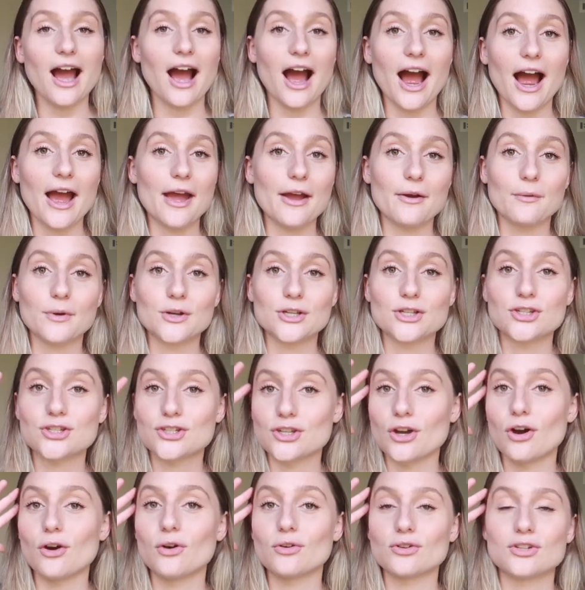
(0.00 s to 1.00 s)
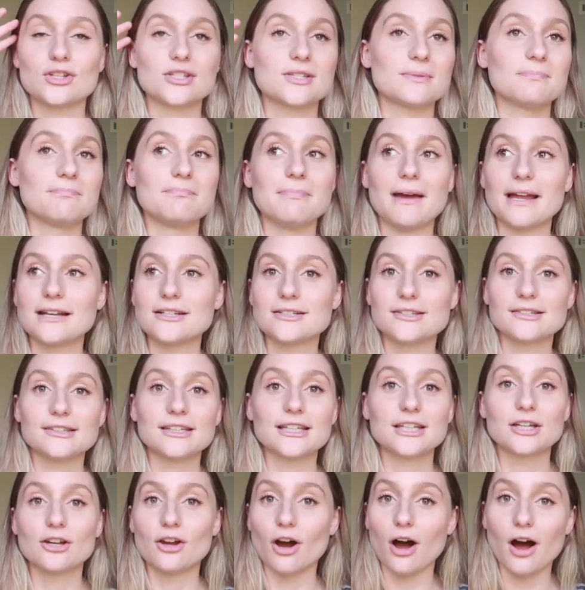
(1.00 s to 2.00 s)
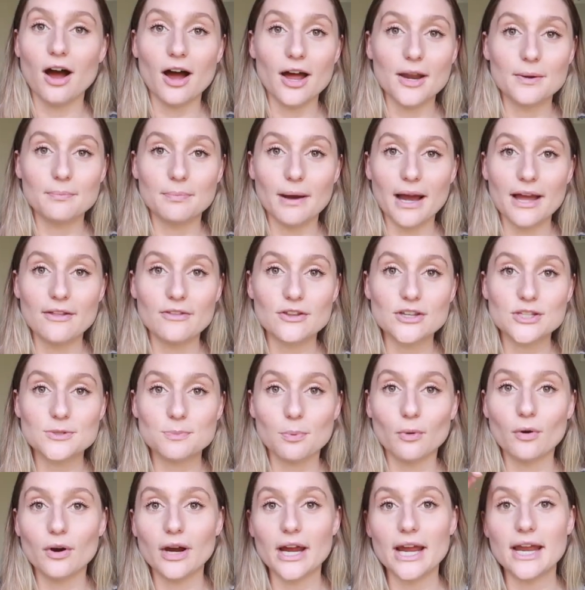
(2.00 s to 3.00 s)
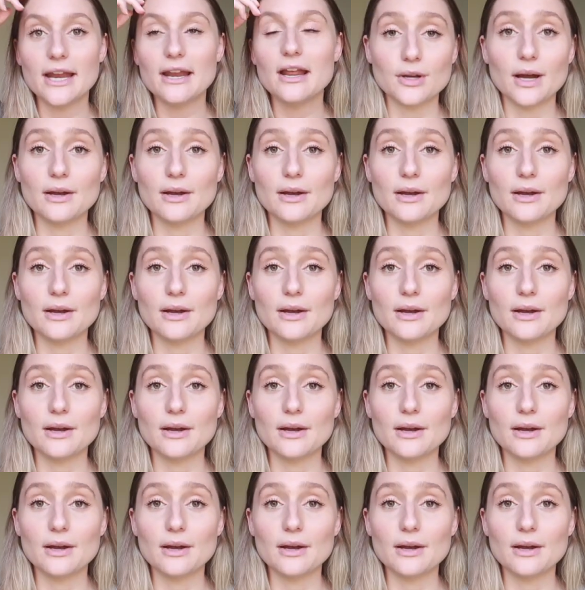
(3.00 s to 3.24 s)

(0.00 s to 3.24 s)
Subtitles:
I was so just mentally gone by this point.